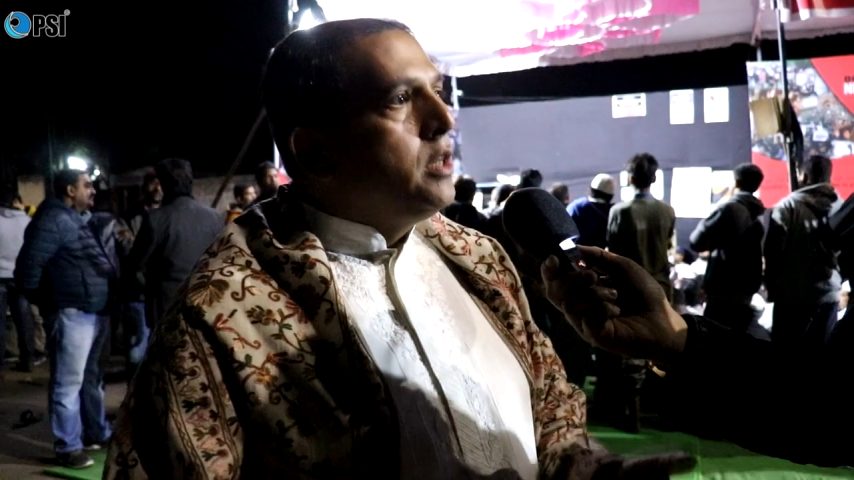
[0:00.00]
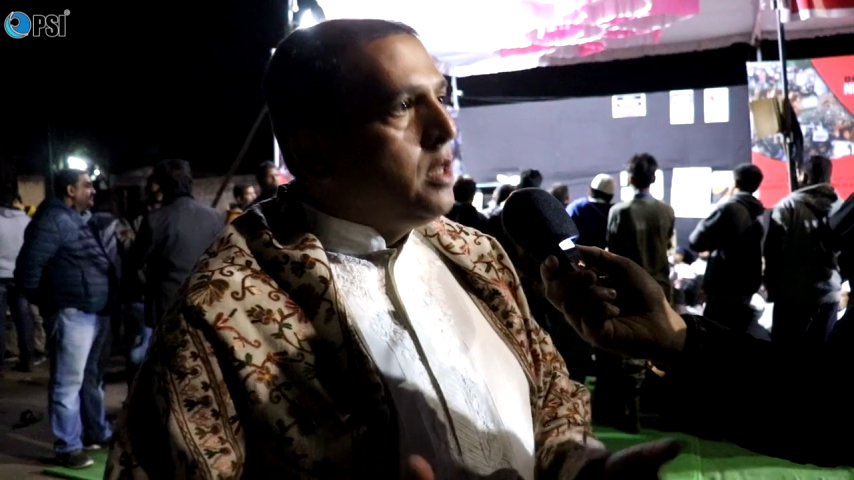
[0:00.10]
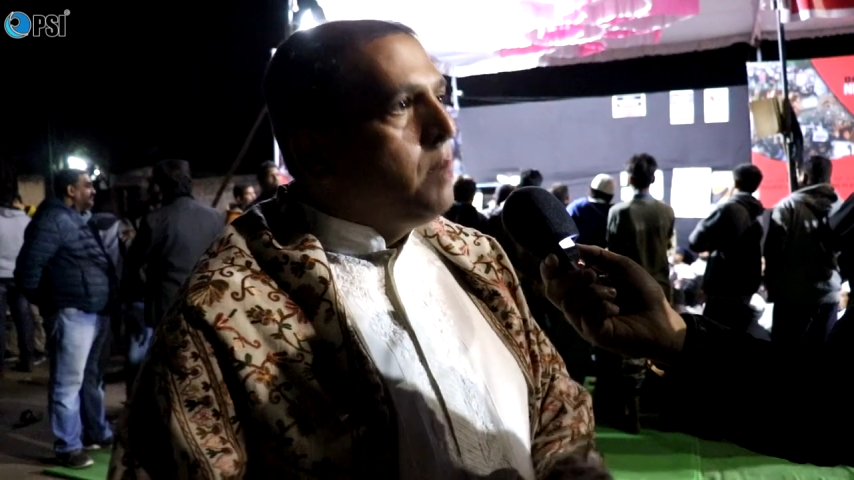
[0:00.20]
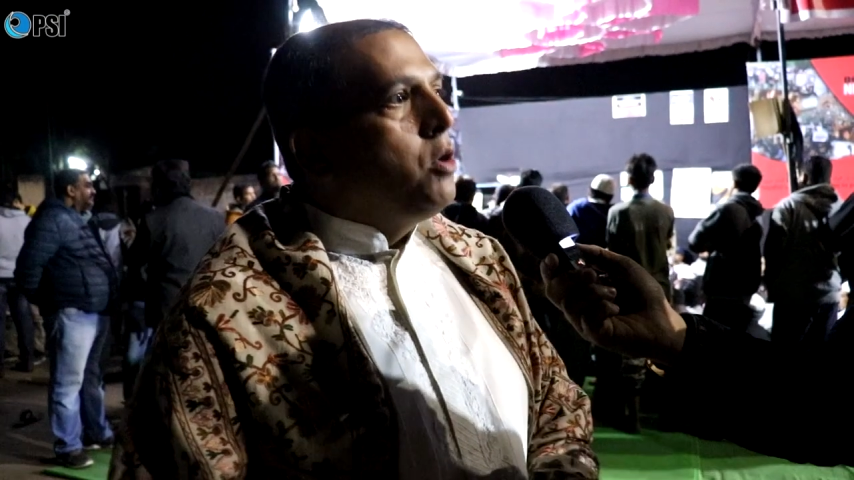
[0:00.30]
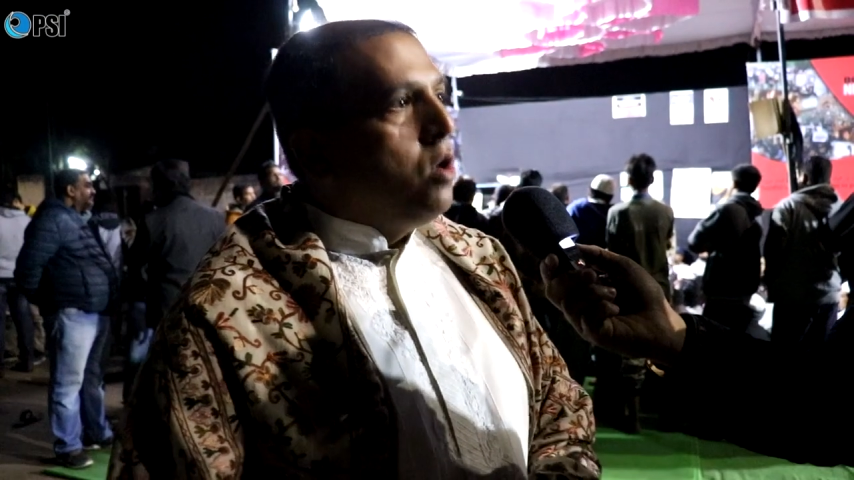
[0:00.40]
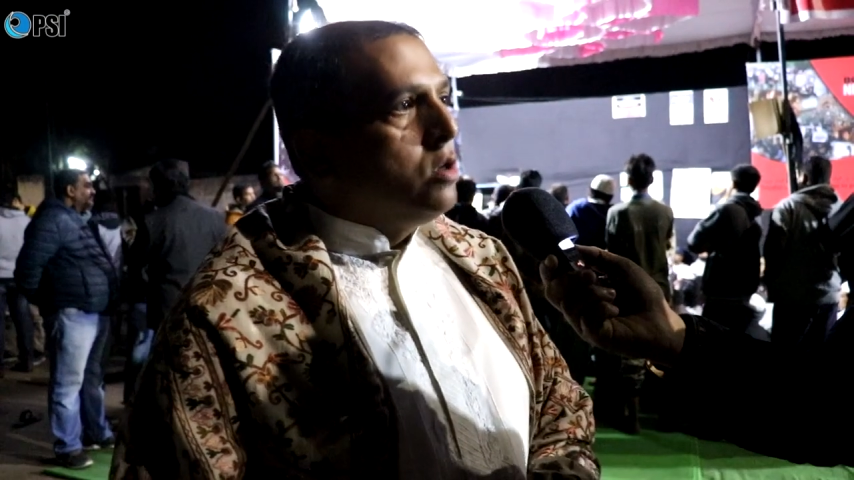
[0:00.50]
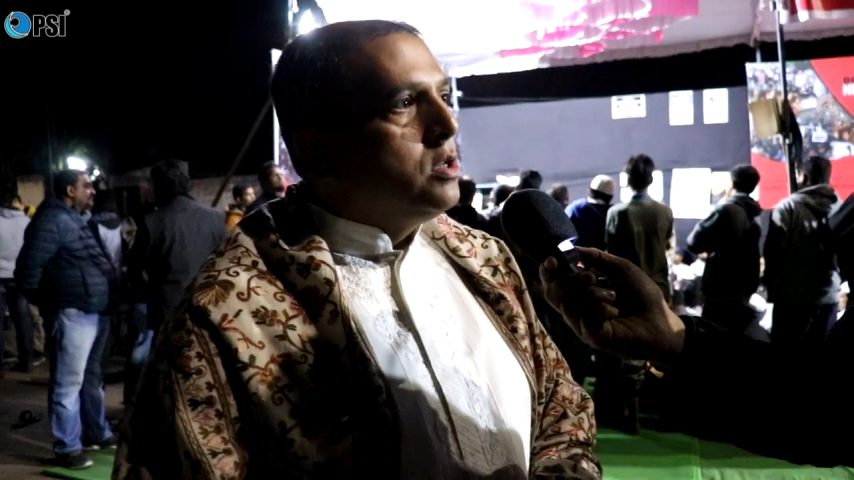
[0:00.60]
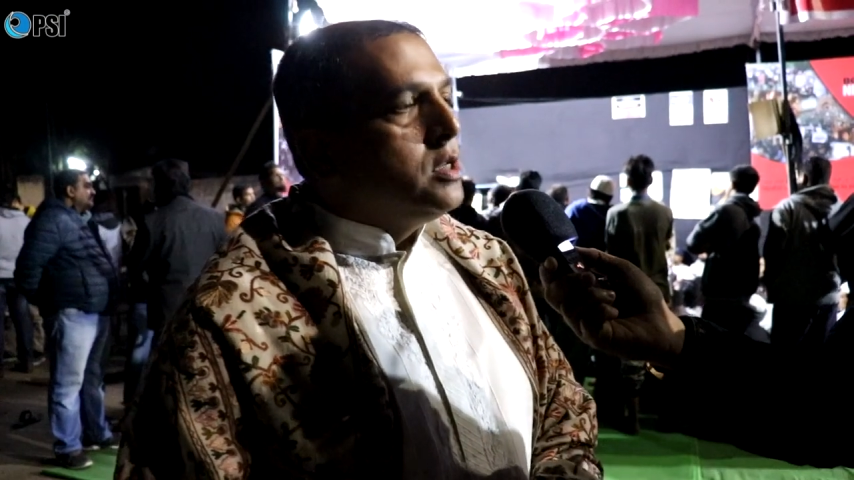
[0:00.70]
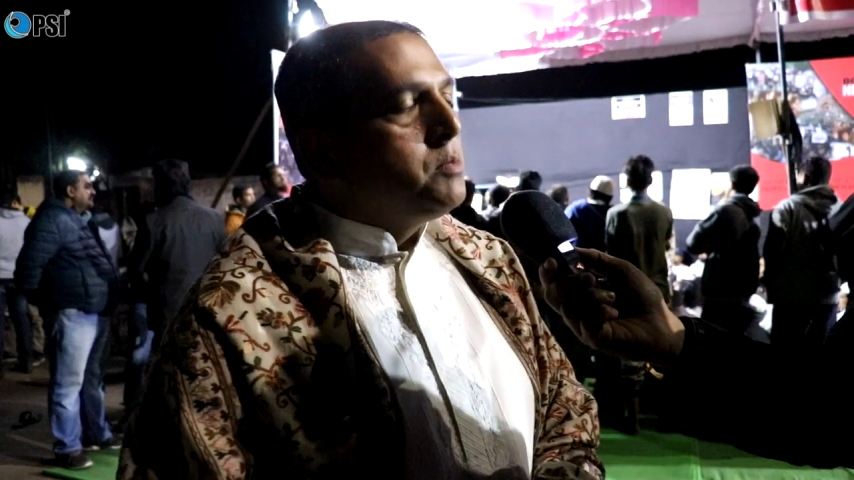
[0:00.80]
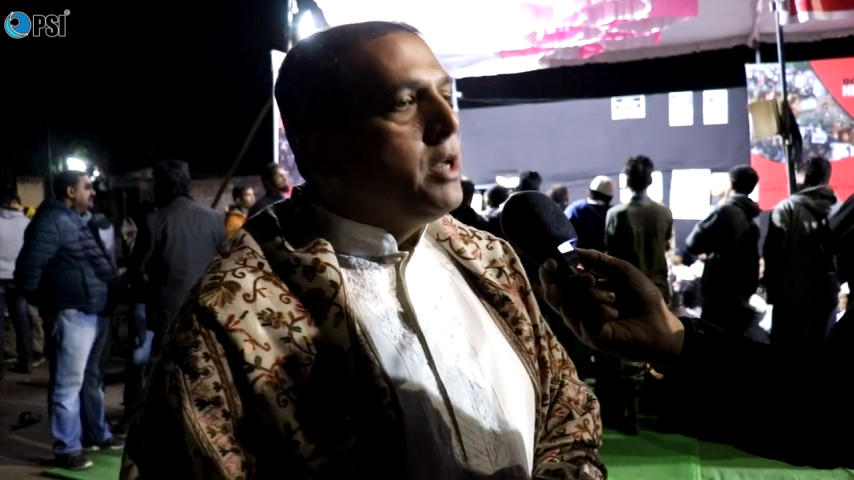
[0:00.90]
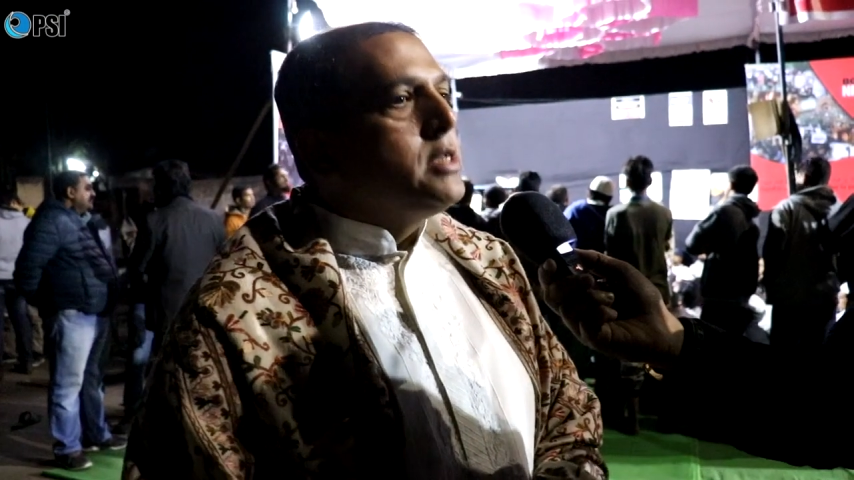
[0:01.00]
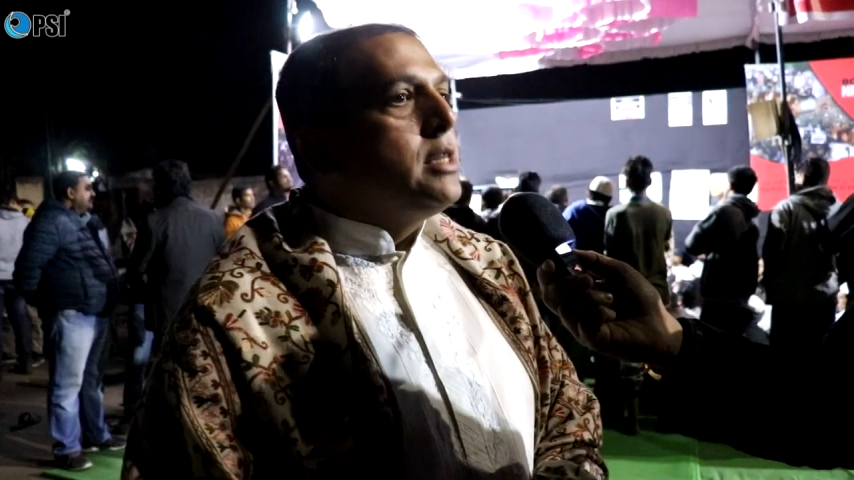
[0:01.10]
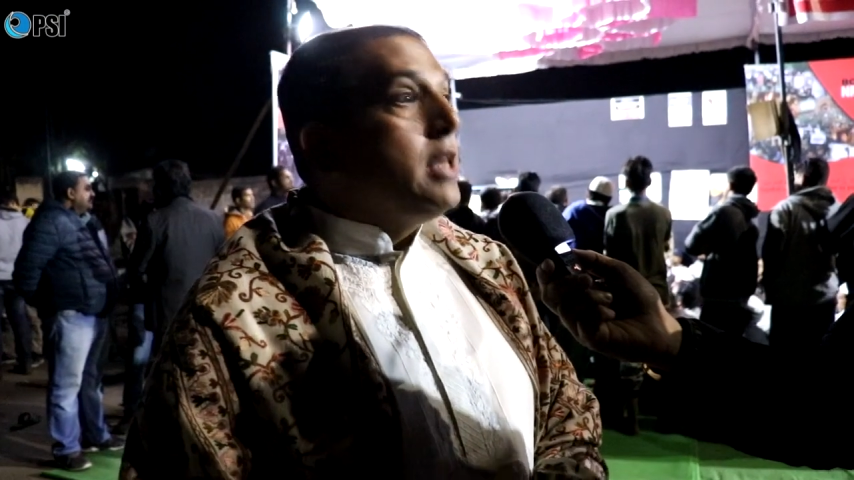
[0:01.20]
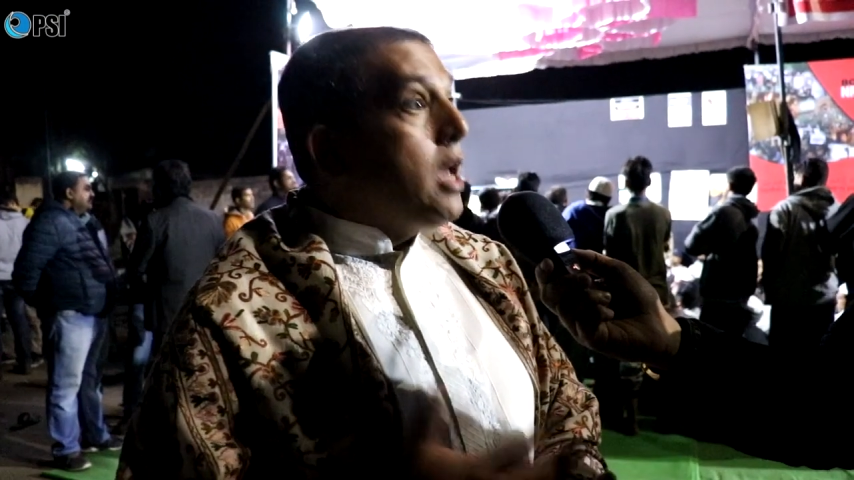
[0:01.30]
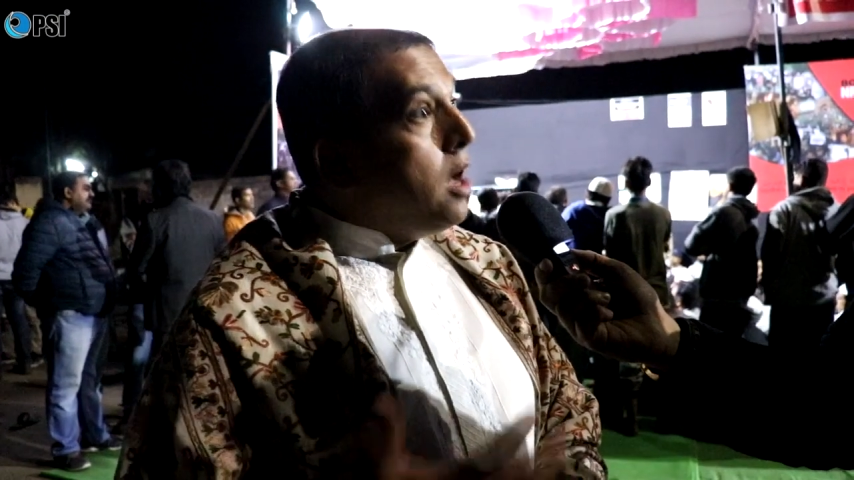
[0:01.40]
that they belong to this place
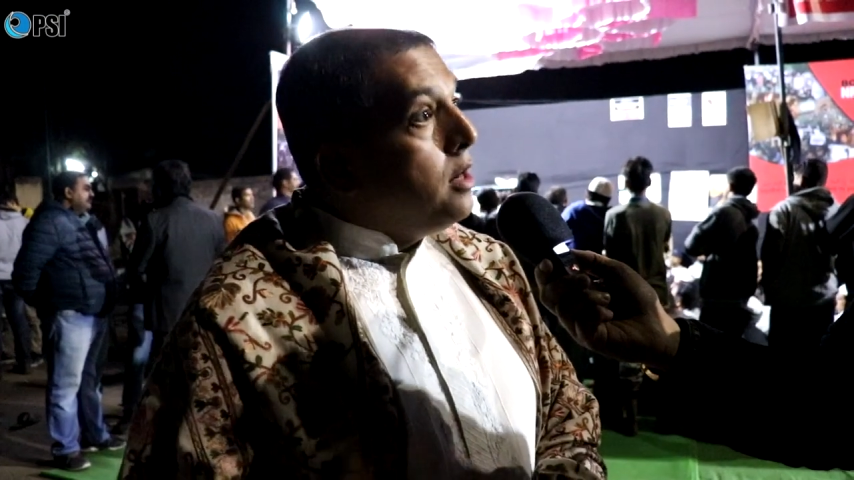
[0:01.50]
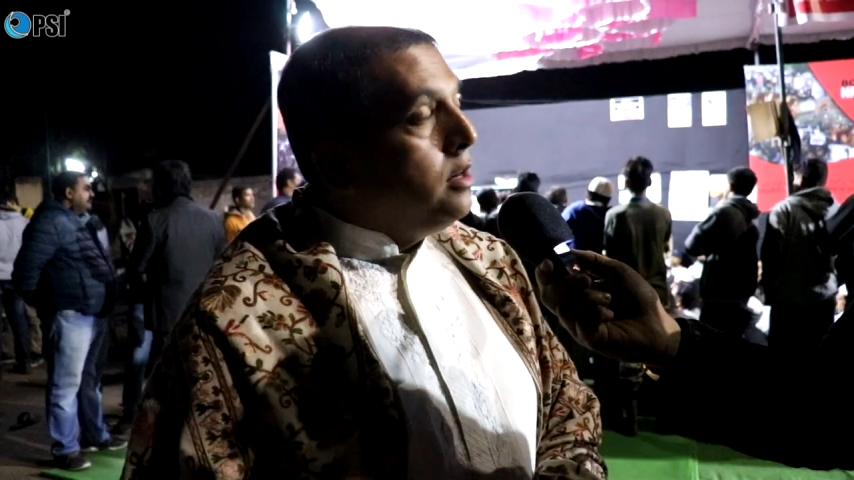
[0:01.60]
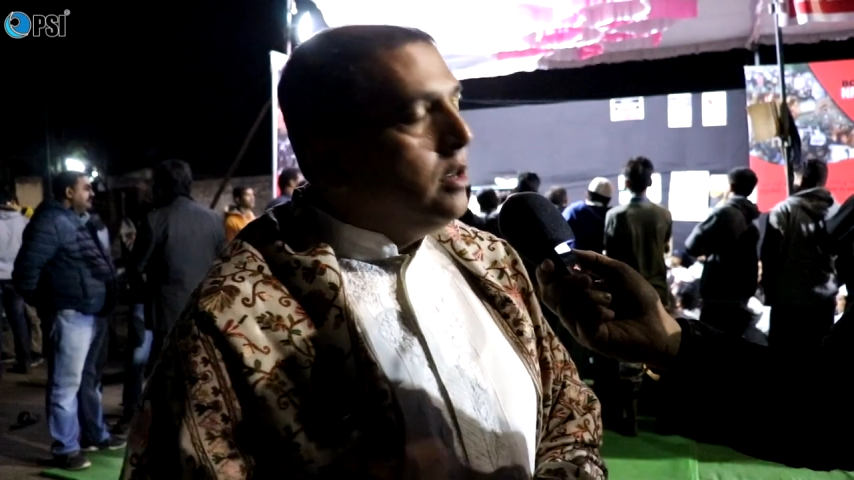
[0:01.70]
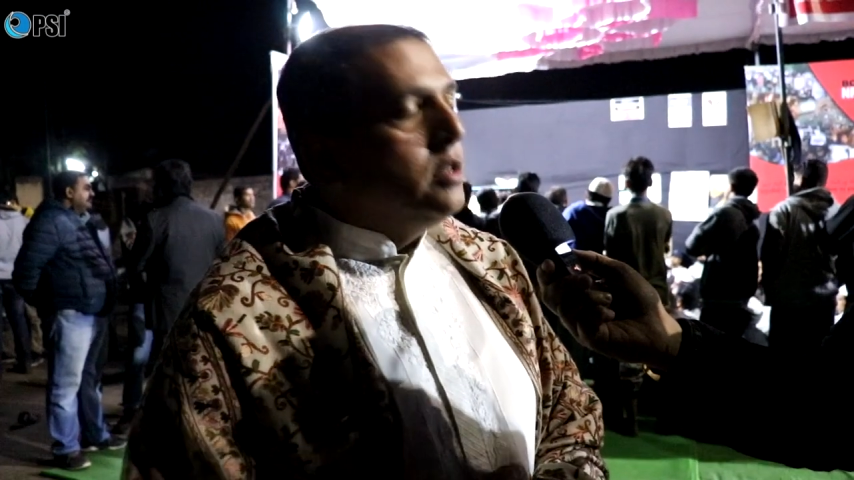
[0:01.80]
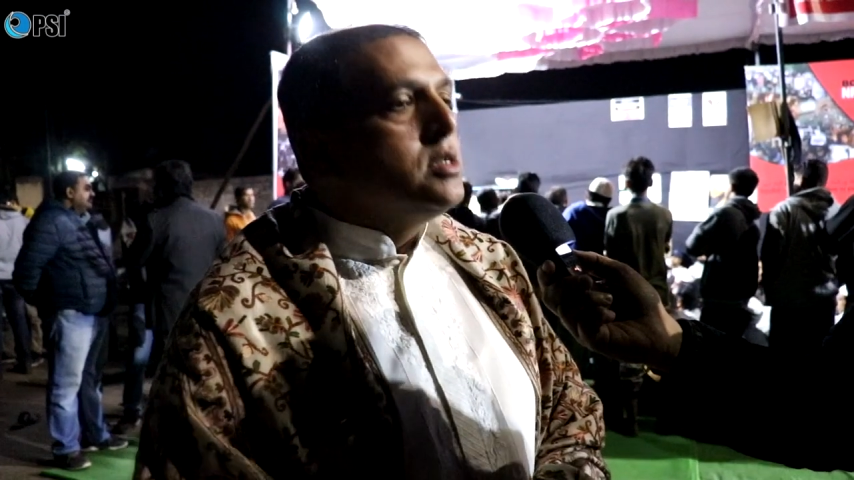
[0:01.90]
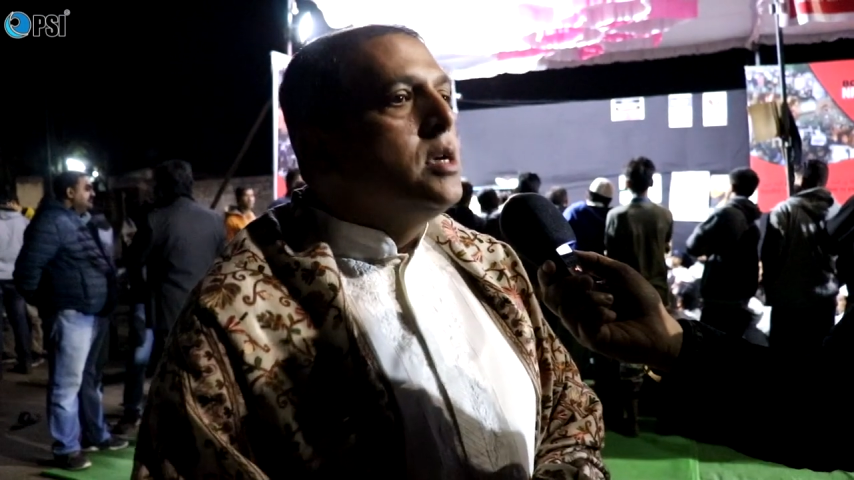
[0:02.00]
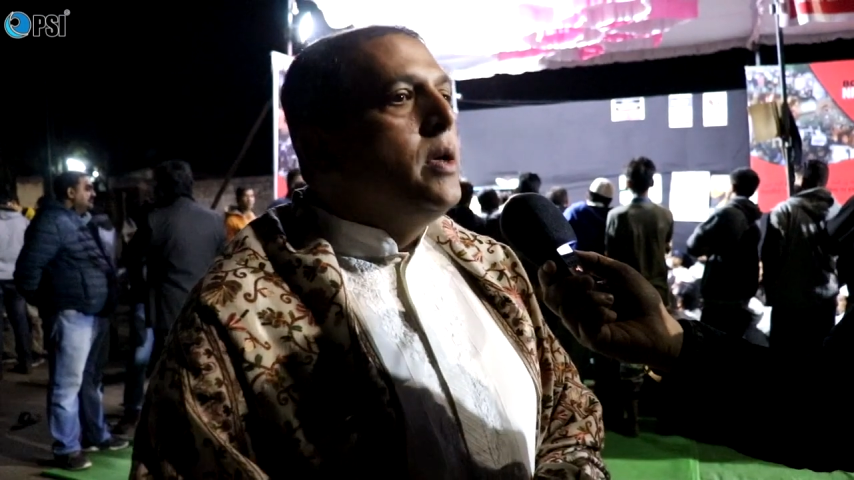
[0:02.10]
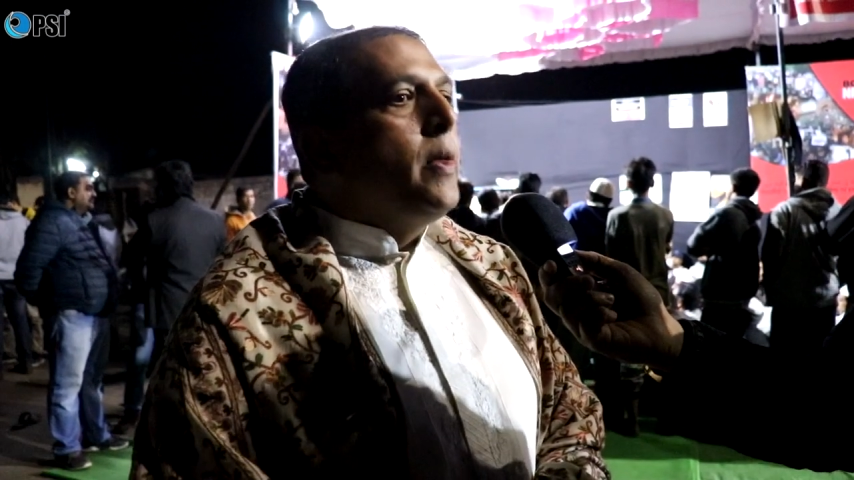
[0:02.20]
and they are Indians?